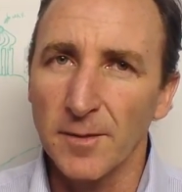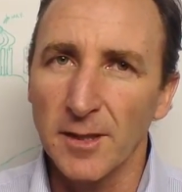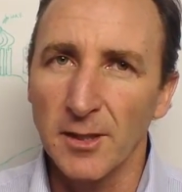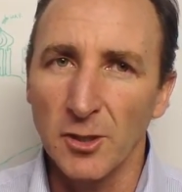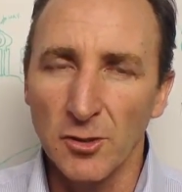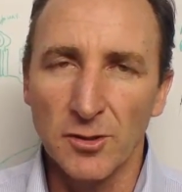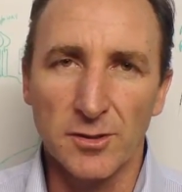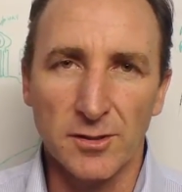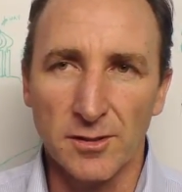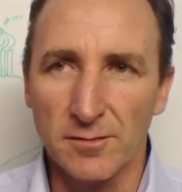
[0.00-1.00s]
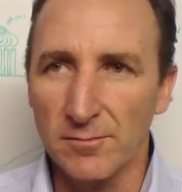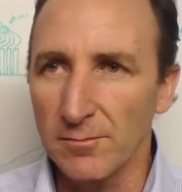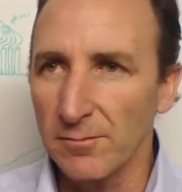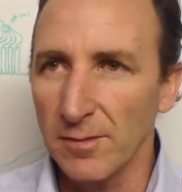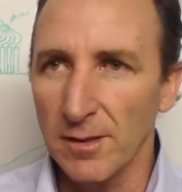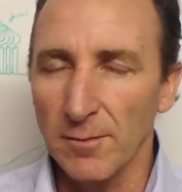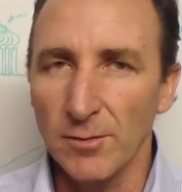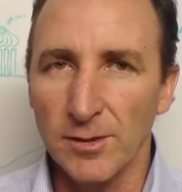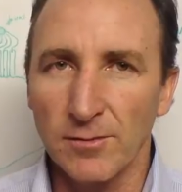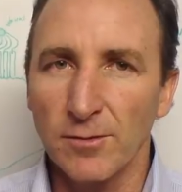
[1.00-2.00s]
in units, in
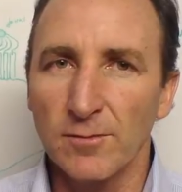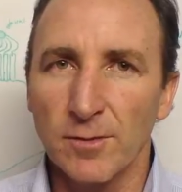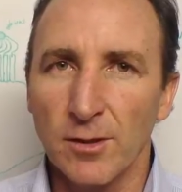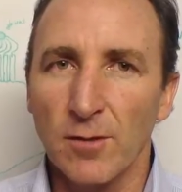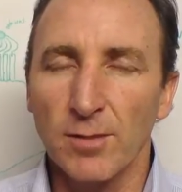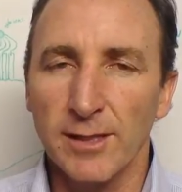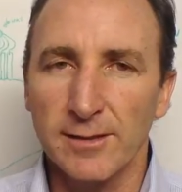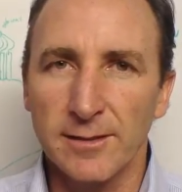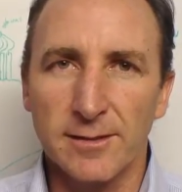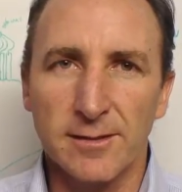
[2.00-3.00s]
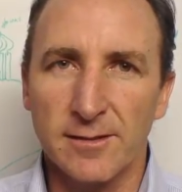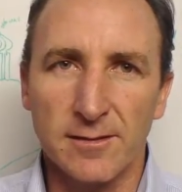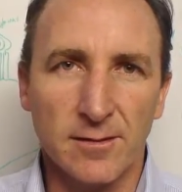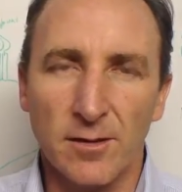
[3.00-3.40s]
multi-room complexes,